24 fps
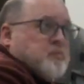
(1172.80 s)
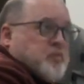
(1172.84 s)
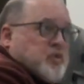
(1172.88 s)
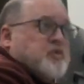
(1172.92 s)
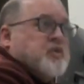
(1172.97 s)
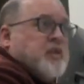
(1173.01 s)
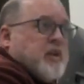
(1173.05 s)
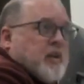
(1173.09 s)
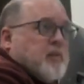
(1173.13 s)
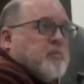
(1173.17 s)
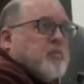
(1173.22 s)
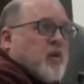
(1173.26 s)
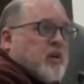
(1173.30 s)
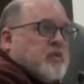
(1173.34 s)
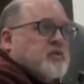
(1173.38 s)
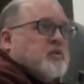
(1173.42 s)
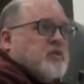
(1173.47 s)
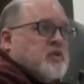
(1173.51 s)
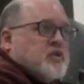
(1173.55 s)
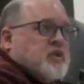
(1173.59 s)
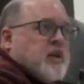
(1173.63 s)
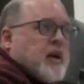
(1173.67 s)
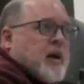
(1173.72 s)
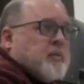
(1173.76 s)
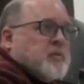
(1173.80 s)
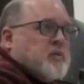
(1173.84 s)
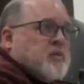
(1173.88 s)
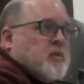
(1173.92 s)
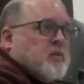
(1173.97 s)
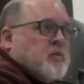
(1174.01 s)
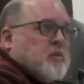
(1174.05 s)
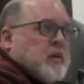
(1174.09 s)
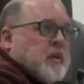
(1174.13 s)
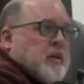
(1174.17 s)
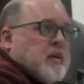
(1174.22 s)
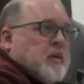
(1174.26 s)
Preceding parts of the
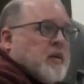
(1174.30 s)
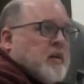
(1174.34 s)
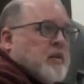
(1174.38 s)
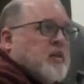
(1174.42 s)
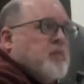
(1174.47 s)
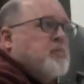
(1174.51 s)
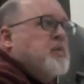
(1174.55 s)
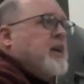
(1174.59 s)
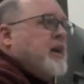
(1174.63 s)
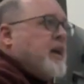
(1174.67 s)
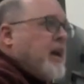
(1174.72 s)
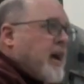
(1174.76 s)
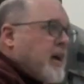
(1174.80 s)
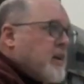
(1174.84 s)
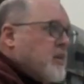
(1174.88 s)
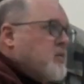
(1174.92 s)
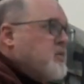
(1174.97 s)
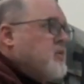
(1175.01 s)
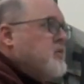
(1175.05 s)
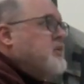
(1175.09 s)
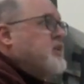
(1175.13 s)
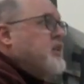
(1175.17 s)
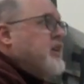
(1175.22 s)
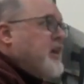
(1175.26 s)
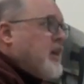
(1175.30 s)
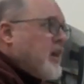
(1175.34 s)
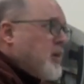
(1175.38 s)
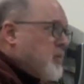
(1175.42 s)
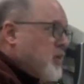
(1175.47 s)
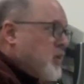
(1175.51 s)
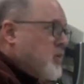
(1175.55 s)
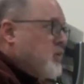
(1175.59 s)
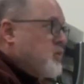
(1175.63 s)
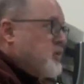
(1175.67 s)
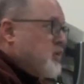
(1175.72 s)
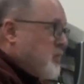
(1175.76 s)
chapter, the mechanical and the
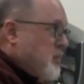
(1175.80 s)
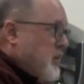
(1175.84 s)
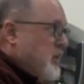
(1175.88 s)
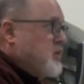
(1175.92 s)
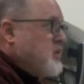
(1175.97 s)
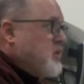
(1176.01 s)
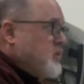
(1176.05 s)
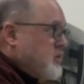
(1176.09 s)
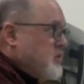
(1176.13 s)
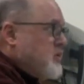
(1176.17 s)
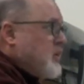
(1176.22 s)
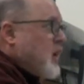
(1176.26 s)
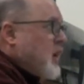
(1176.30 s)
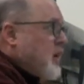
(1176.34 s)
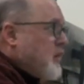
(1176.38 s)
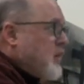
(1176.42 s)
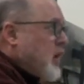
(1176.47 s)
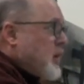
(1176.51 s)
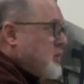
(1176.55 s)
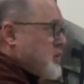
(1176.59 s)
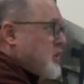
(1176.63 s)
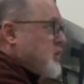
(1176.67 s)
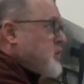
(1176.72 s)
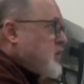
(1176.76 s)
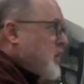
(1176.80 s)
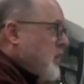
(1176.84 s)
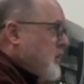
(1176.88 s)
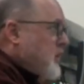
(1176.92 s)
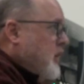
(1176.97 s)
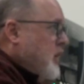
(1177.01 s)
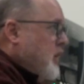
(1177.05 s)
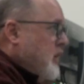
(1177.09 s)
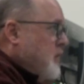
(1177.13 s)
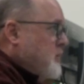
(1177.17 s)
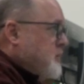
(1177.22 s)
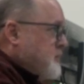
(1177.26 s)
chemical dimensions of
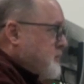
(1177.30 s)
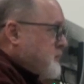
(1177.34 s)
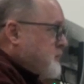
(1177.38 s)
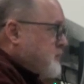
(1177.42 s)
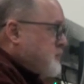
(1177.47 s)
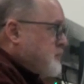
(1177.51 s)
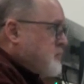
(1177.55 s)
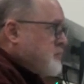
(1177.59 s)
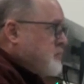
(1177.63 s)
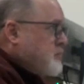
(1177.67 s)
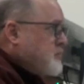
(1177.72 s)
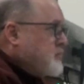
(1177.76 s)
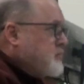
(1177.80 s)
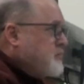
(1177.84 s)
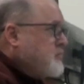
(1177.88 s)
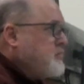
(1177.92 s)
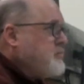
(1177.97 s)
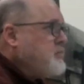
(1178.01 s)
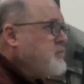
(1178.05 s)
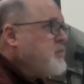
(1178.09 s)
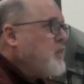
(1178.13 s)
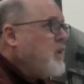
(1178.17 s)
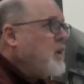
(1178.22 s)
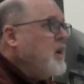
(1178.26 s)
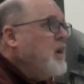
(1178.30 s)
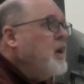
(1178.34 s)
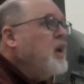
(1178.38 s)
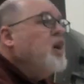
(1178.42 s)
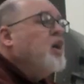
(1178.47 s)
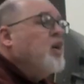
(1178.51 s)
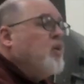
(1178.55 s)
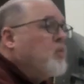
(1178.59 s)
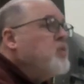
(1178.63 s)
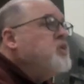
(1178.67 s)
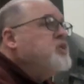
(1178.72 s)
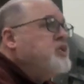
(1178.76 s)
objectivity
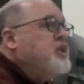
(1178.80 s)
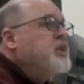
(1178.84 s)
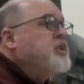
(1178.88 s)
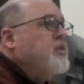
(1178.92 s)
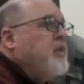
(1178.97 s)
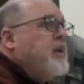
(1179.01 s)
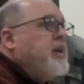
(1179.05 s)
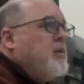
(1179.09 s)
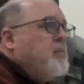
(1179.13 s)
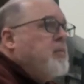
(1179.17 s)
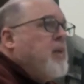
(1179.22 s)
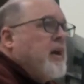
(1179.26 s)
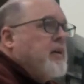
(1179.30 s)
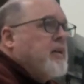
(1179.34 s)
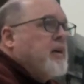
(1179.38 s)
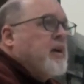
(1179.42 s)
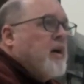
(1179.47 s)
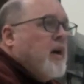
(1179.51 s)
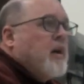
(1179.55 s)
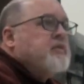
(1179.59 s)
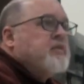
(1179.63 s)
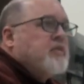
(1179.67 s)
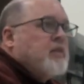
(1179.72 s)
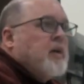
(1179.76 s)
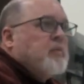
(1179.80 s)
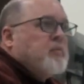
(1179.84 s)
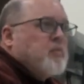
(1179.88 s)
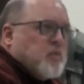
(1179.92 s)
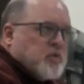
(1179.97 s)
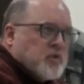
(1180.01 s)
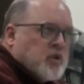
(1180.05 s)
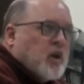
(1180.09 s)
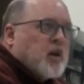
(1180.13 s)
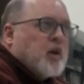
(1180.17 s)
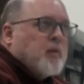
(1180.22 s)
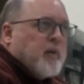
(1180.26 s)
were generated by the concept.
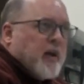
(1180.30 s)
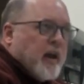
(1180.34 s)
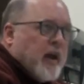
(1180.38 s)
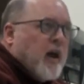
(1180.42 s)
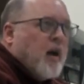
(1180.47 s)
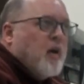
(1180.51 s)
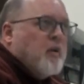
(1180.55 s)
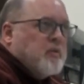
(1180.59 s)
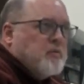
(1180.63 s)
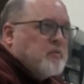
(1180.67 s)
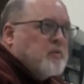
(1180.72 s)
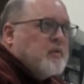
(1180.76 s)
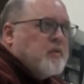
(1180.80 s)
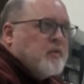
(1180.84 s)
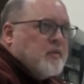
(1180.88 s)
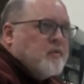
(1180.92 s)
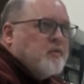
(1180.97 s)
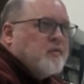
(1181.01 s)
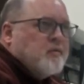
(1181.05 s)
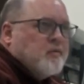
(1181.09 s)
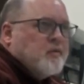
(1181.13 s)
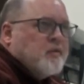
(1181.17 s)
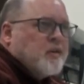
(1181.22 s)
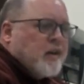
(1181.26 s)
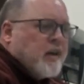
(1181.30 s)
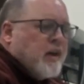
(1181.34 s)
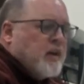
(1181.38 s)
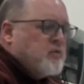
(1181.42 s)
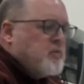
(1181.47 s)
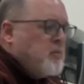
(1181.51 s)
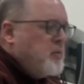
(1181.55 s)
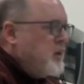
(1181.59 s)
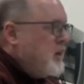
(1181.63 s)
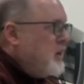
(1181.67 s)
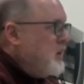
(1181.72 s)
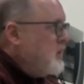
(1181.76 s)
We'll talk about how in the
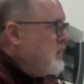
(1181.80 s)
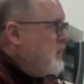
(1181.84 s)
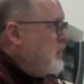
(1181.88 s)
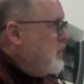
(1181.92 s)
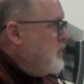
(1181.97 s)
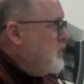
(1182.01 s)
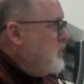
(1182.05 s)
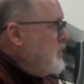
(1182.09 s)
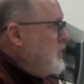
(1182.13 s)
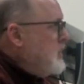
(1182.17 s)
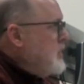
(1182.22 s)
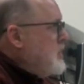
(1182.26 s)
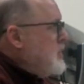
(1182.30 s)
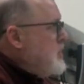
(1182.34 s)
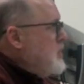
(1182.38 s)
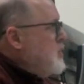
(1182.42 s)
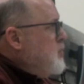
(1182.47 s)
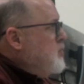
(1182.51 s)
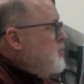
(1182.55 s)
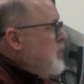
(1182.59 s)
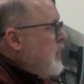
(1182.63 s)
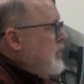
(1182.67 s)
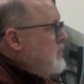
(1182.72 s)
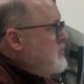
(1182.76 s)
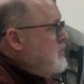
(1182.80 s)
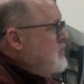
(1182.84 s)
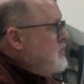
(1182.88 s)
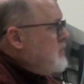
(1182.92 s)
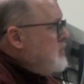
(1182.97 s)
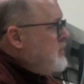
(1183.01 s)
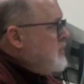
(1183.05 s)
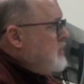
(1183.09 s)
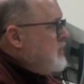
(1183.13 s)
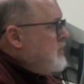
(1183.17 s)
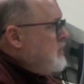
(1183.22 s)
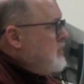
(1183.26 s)
case when we get there. But
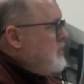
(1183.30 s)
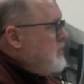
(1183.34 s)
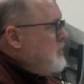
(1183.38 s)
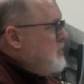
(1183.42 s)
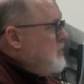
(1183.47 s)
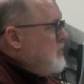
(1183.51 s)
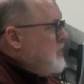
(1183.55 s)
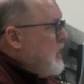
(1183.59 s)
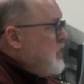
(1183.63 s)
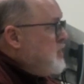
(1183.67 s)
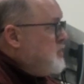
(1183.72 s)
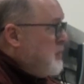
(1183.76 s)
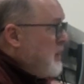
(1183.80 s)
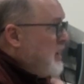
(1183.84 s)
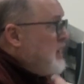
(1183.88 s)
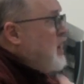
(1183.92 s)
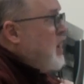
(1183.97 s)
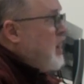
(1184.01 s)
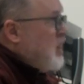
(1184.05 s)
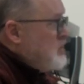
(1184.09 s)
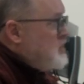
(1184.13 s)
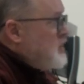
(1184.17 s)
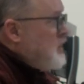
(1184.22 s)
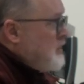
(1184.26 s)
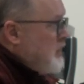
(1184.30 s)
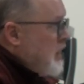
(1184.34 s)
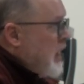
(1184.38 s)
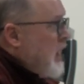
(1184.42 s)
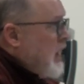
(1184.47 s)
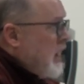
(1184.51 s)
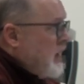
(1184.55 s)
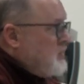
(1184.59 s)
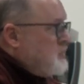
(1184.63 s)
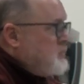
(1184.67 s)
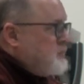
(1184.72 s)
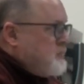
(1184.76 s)
it's because of
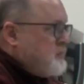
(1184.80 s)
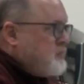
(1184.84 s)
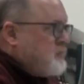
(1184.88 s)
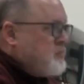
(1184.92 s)
that